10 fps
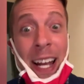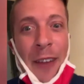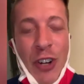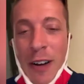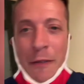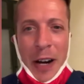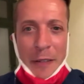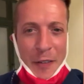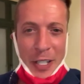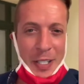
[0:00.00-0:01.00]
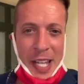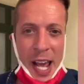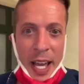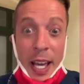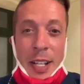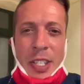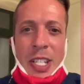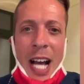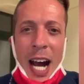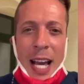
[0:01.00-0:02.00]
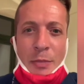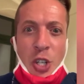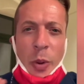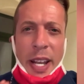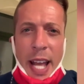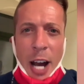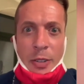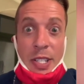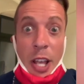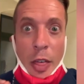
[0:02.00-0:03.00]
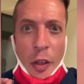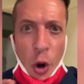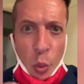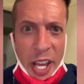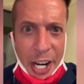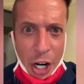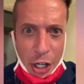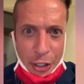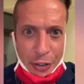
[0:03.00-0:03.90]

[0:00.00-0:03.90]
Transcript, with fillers: after a fun-filled day, it's time to announce the winner.